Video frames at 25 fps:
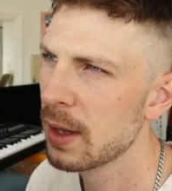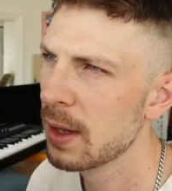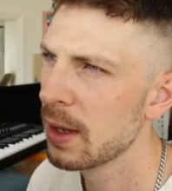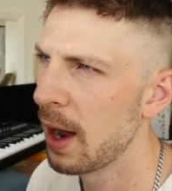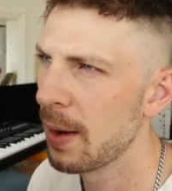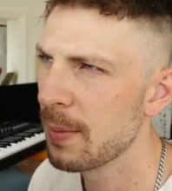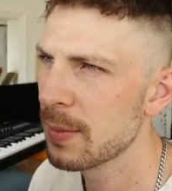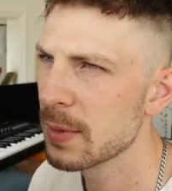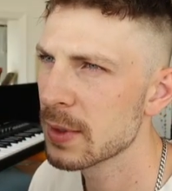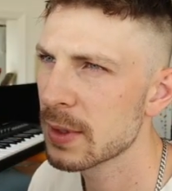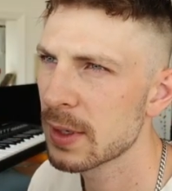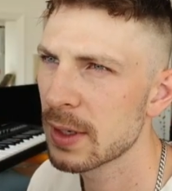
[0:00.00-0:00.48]

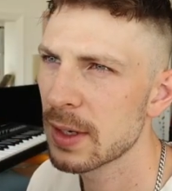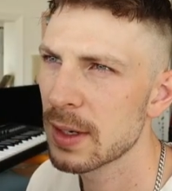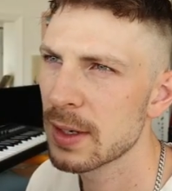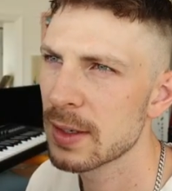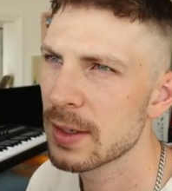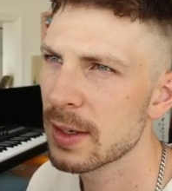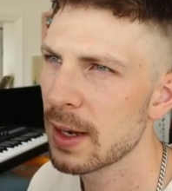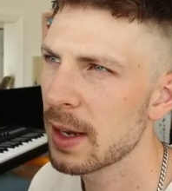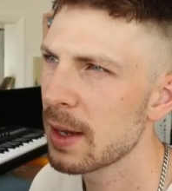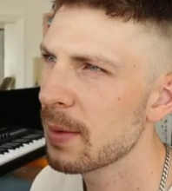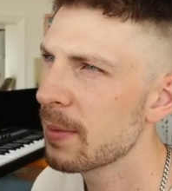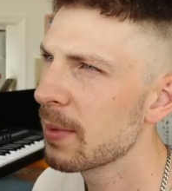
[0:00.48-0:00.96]
I'm just going
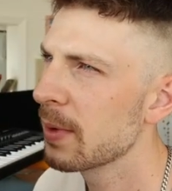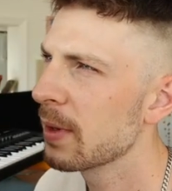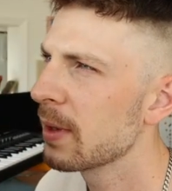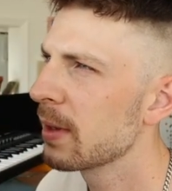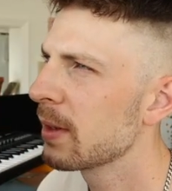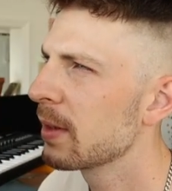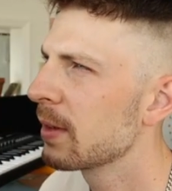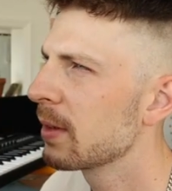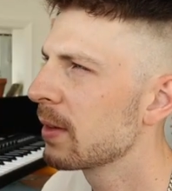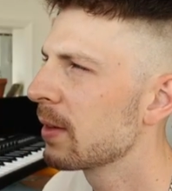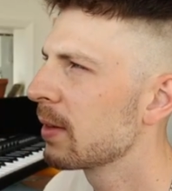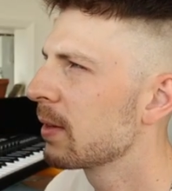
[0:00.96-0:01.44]
to type
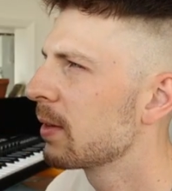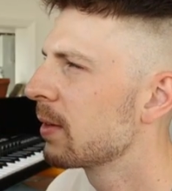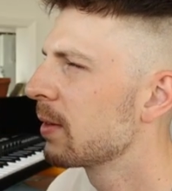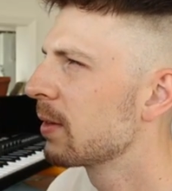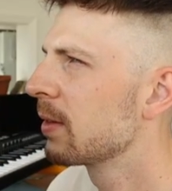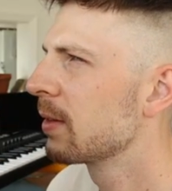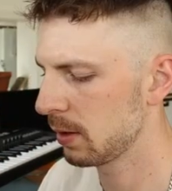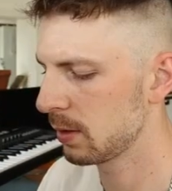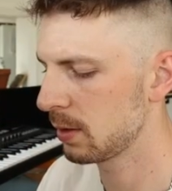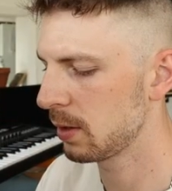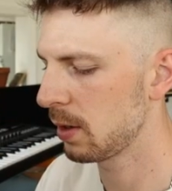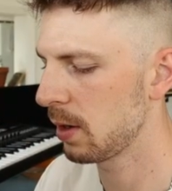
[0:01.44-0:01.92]
in
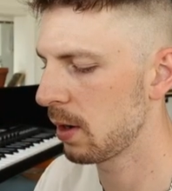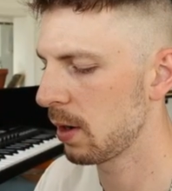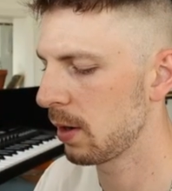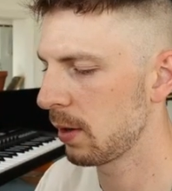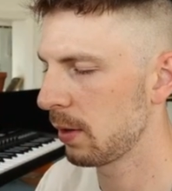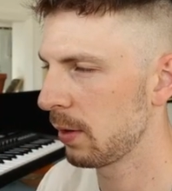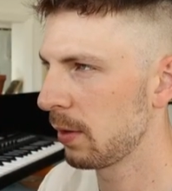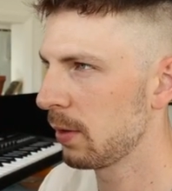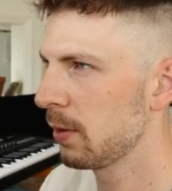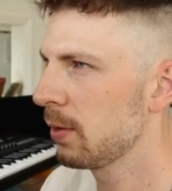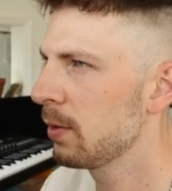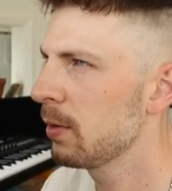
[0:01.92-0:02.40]

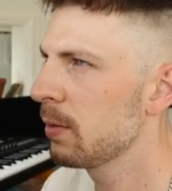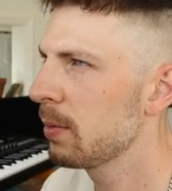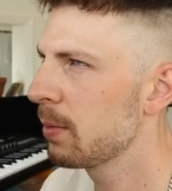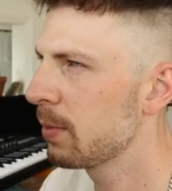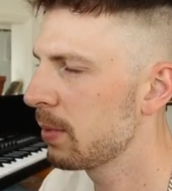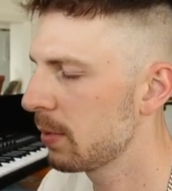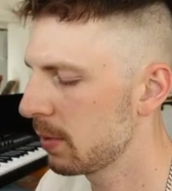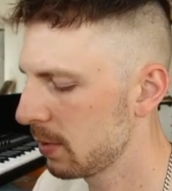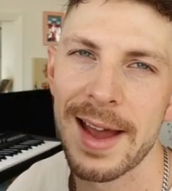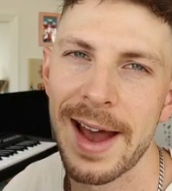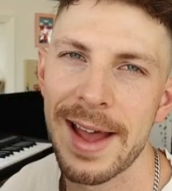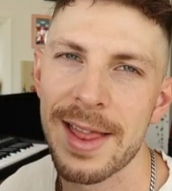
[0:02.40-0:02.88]
guitar loop.
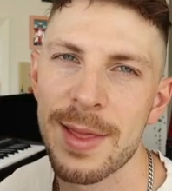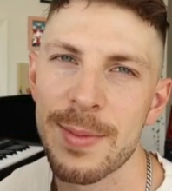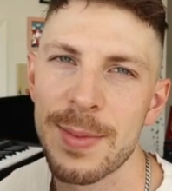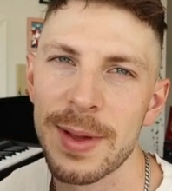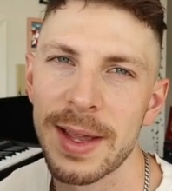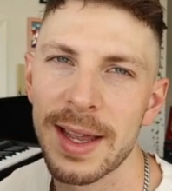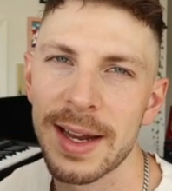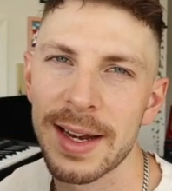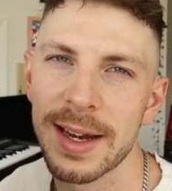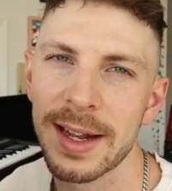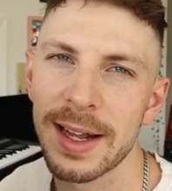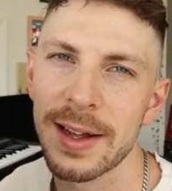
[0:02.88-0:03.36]
At the
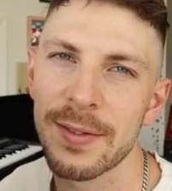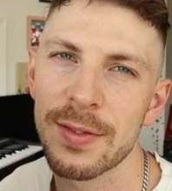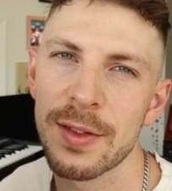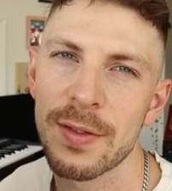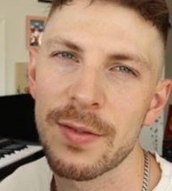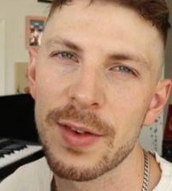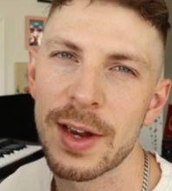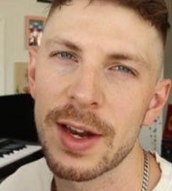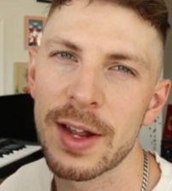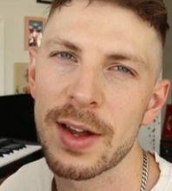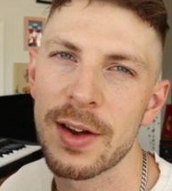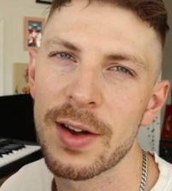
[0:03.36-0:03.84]
beginning of
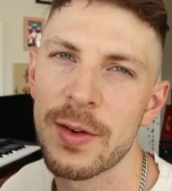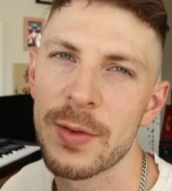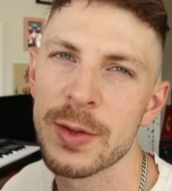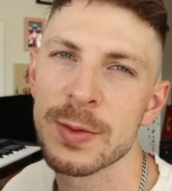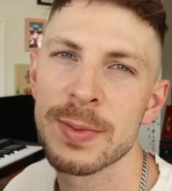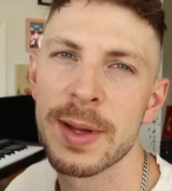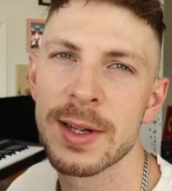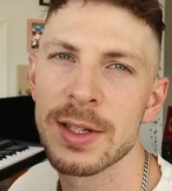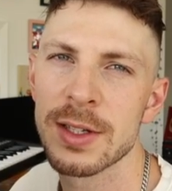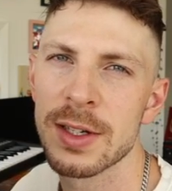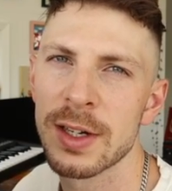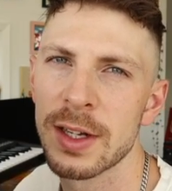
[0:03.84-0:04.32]
the video I
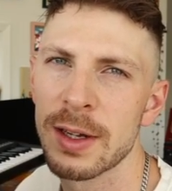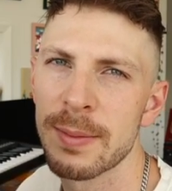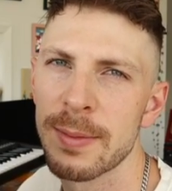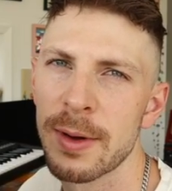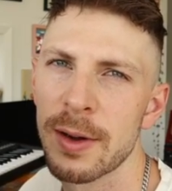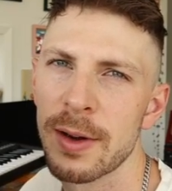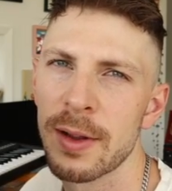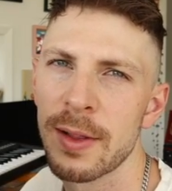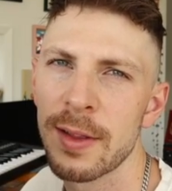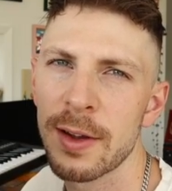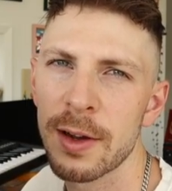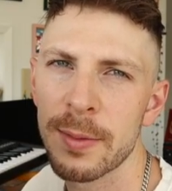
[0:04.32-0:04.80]
was mentioning
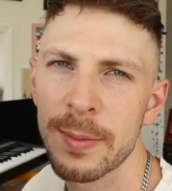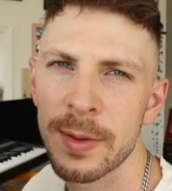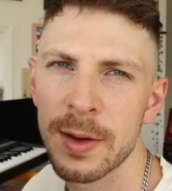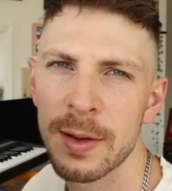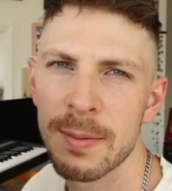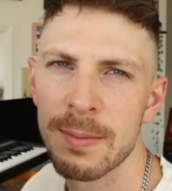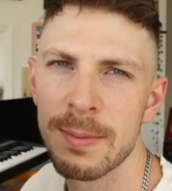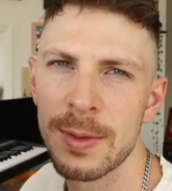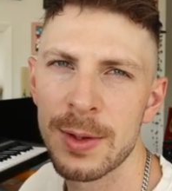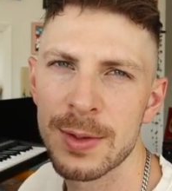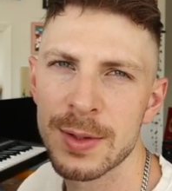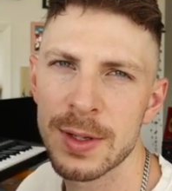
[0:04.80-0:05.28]
about a little bit
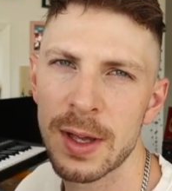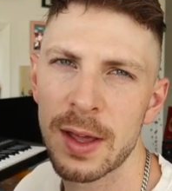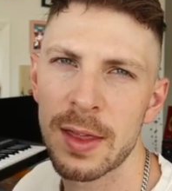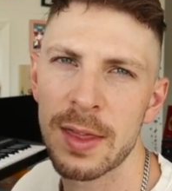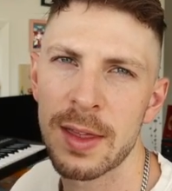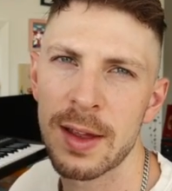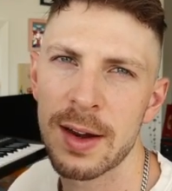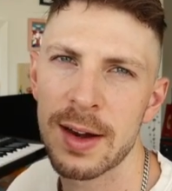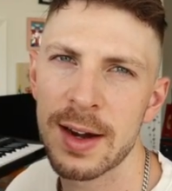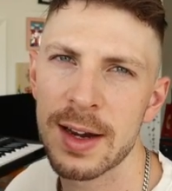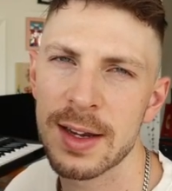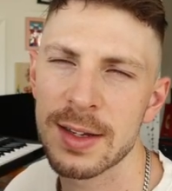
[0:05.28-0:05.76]
of music
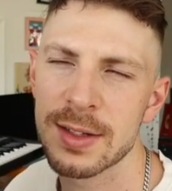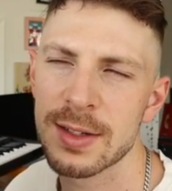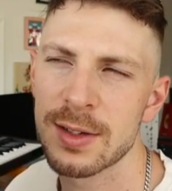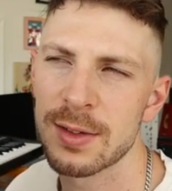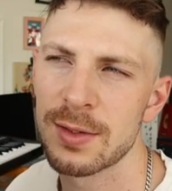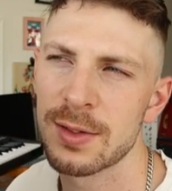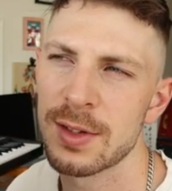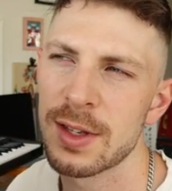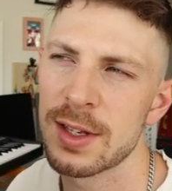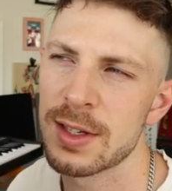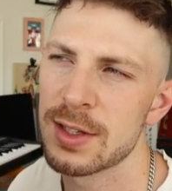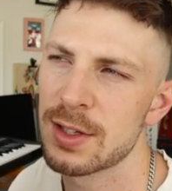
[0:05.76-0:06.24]
theory,
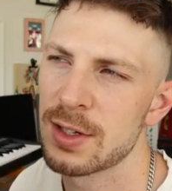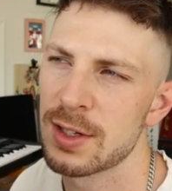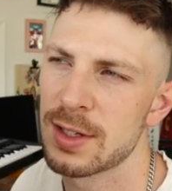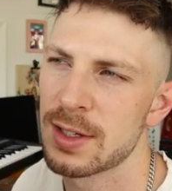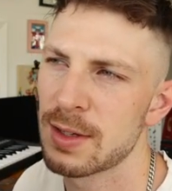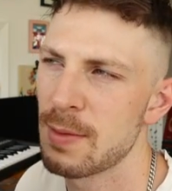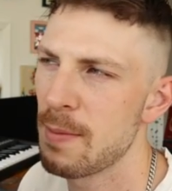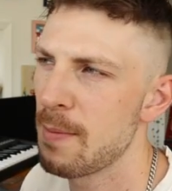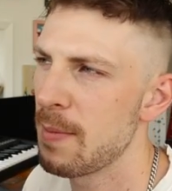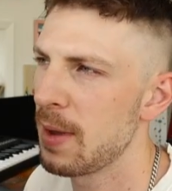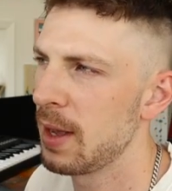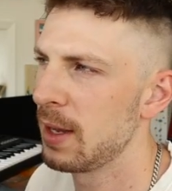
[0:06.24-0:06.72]
so this is
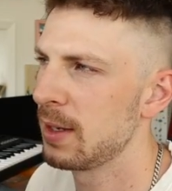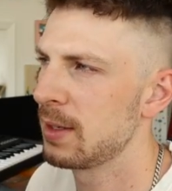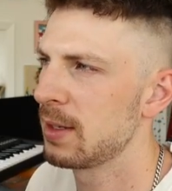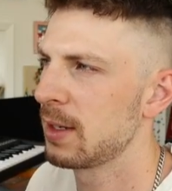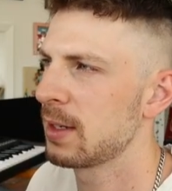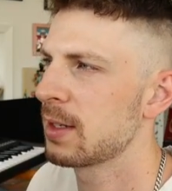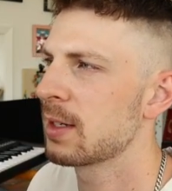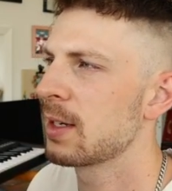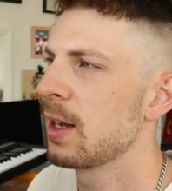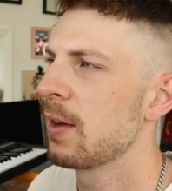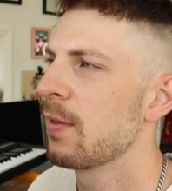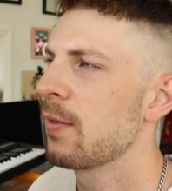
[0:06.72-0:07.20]
just some
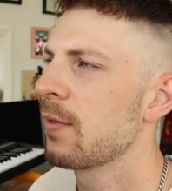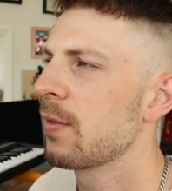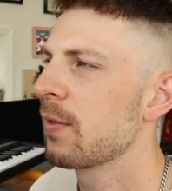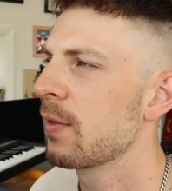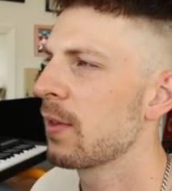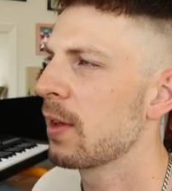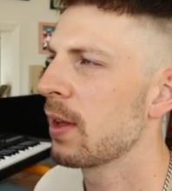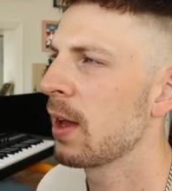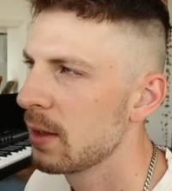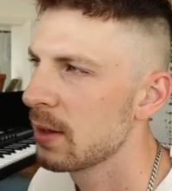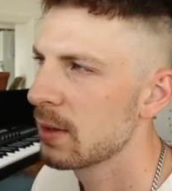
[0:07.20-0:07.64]
basic stuff.